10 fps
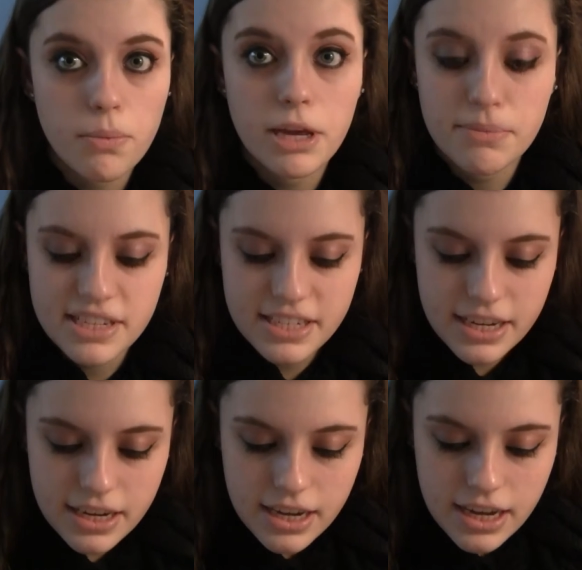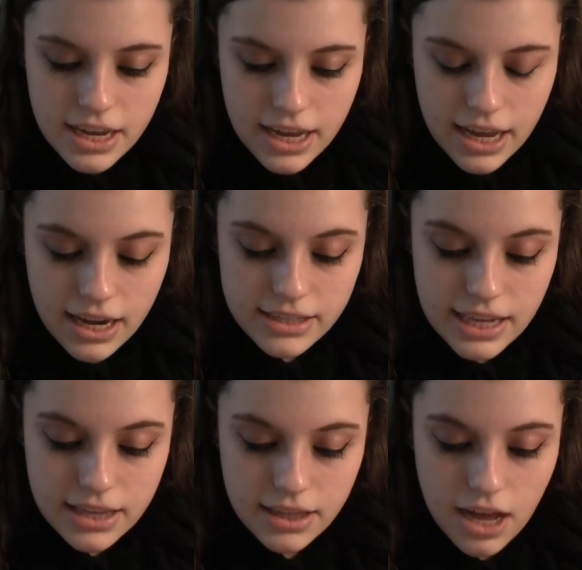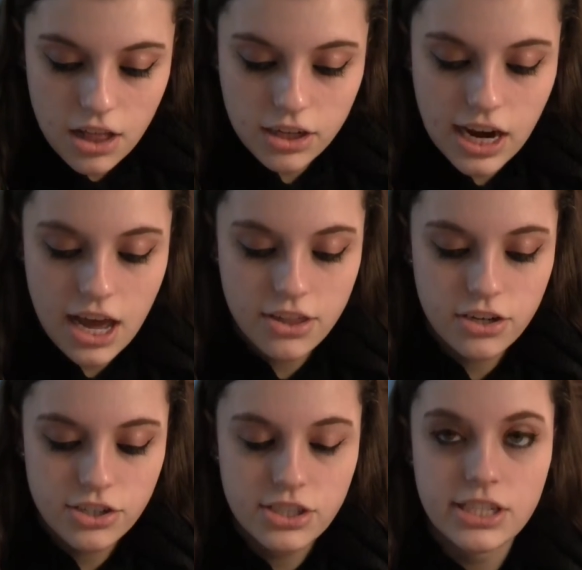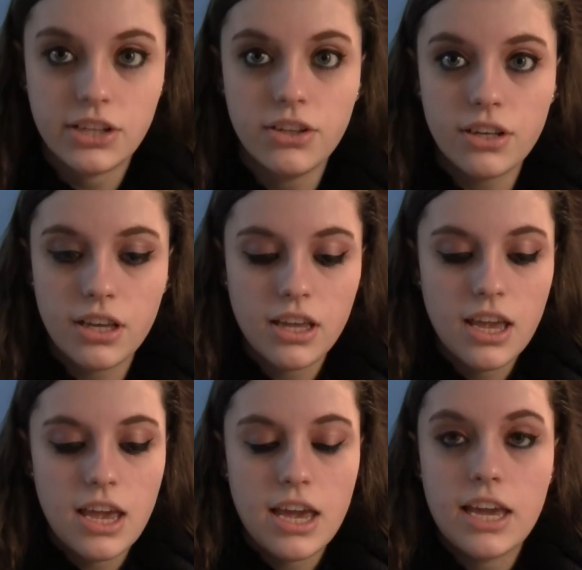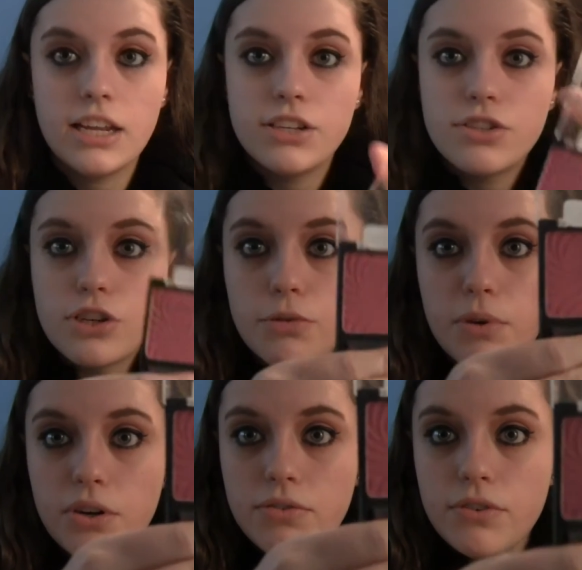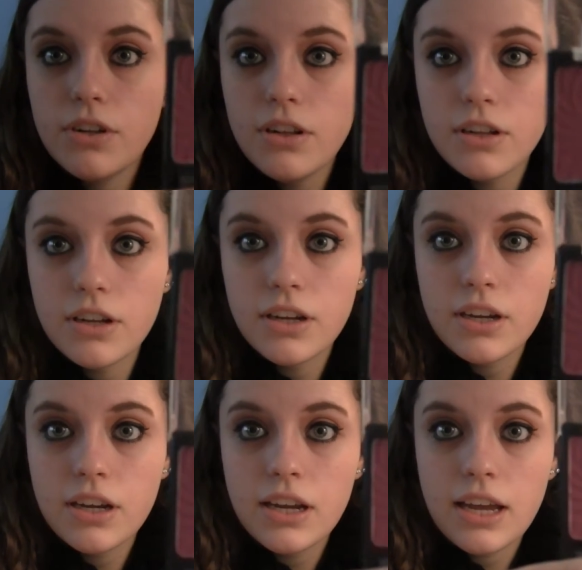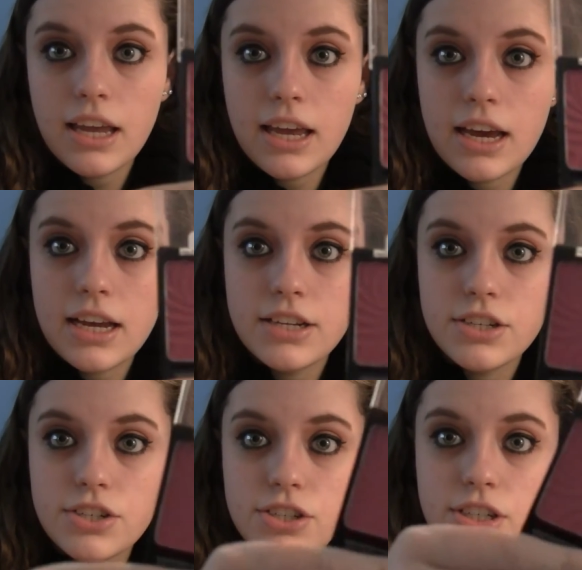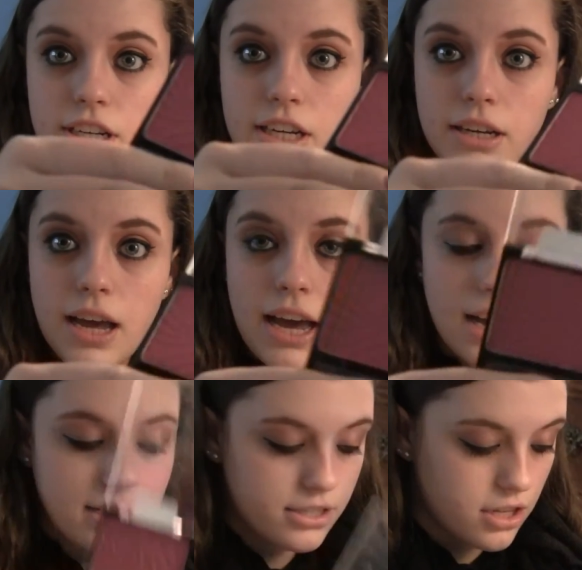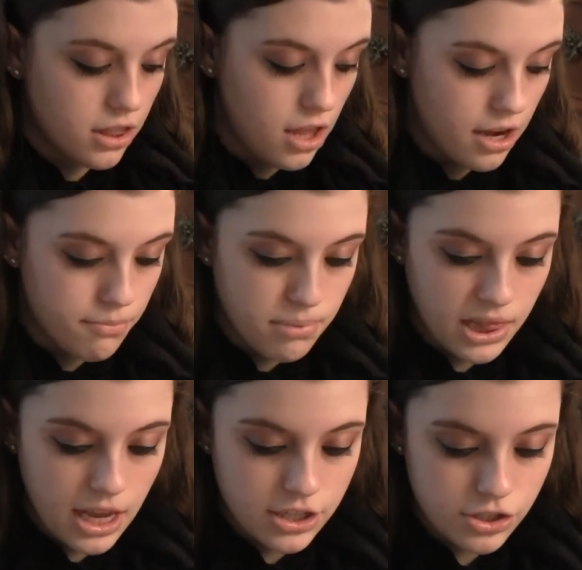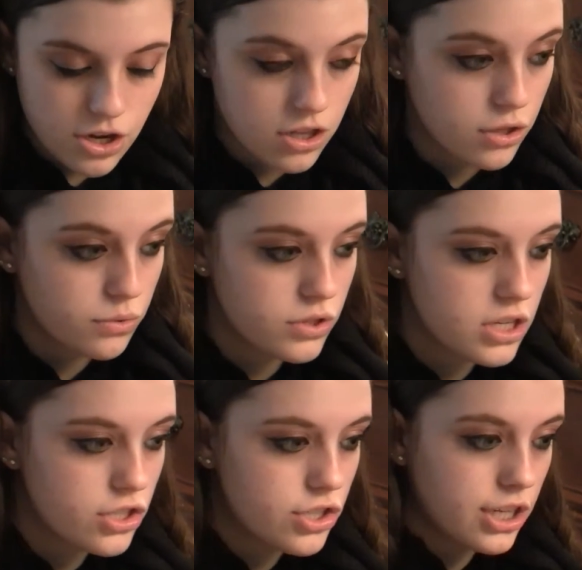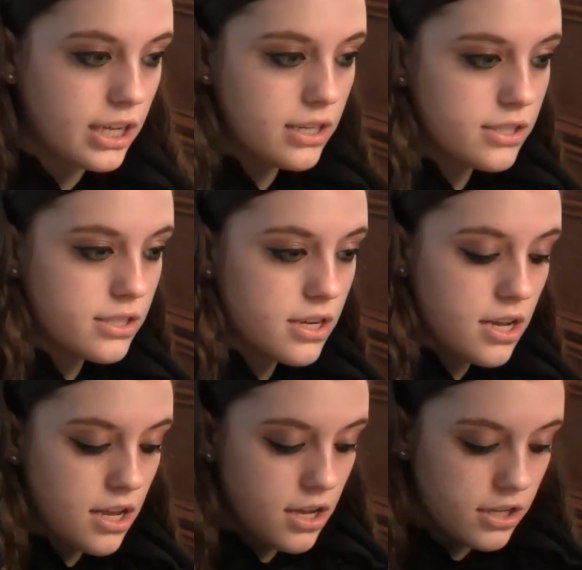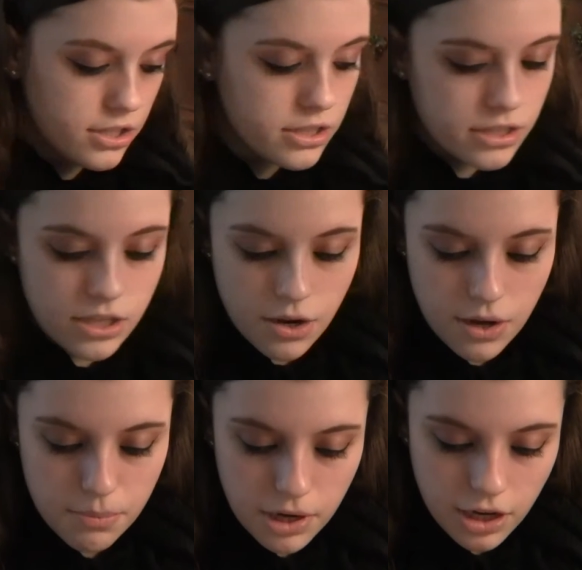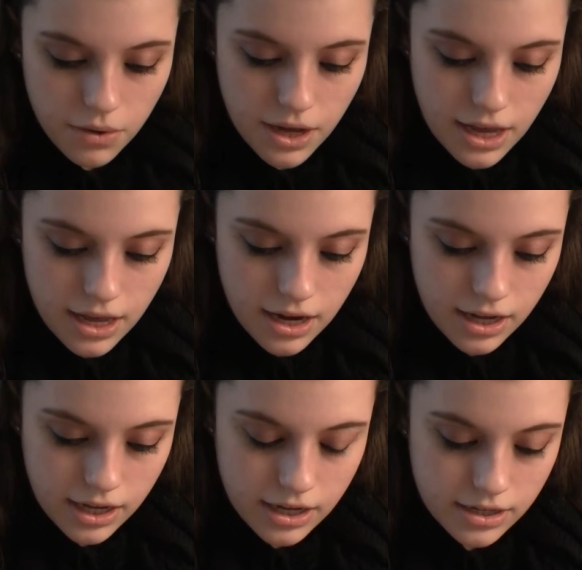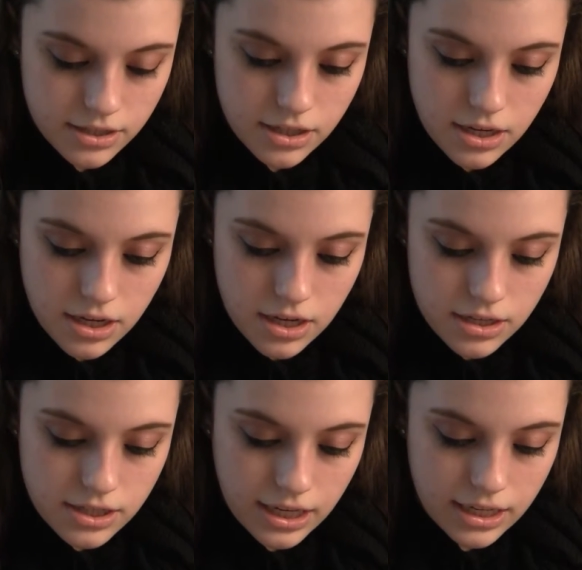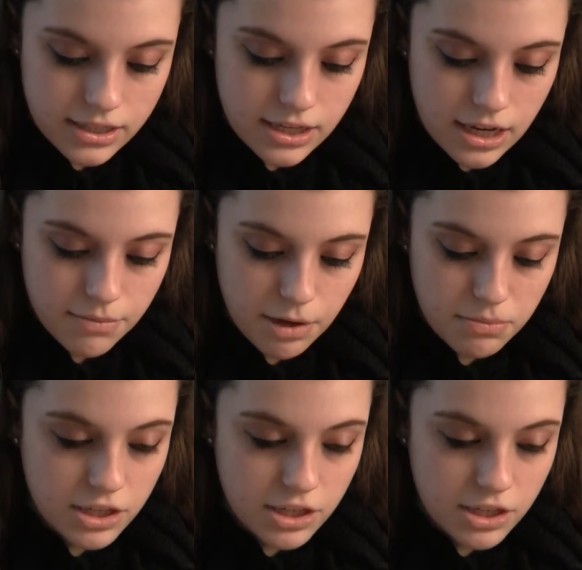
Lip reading: pigmented. It is in the color Heather Silk. It is so beautiful. And she has a lot of blush on those cheeks. So I'm going to go ahead and take some,